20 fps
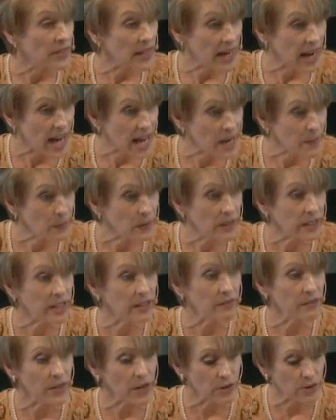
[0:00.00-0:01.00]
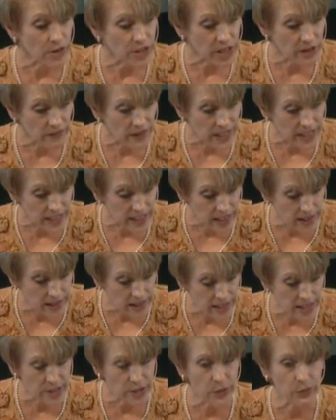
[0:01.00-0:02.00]
that I believe those of us
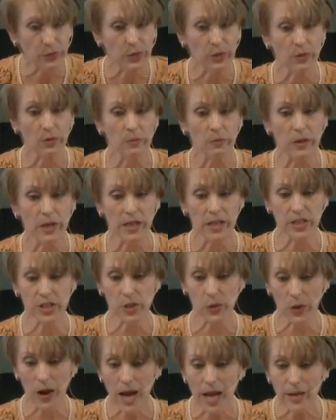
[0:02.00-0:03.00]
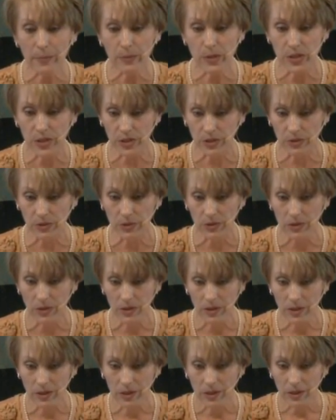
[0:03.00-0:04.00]
in this room ascribe to.
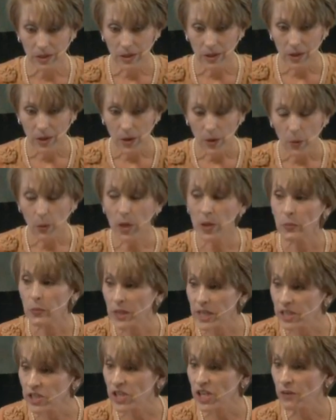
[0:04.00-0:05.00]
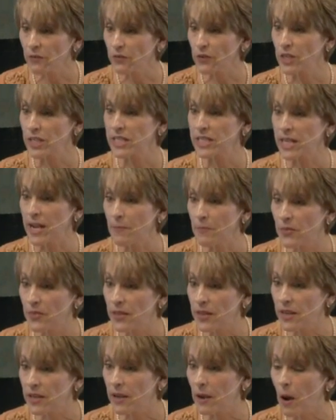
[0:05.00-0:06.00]
We're reaching for
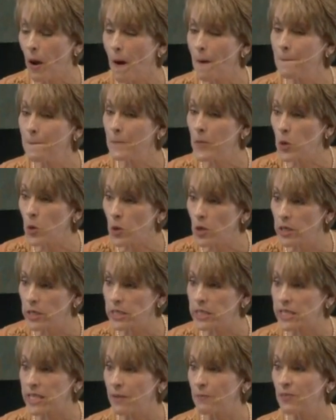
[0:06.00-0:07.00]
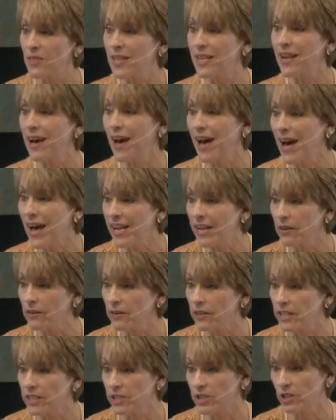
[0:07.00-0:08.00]
something more, something higher
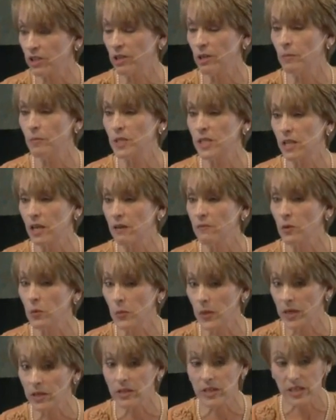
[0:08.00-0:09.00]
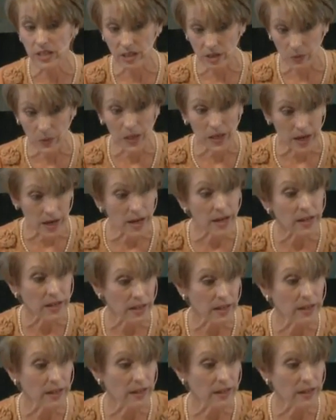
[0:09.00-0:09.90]
in terms of awareness, are we not?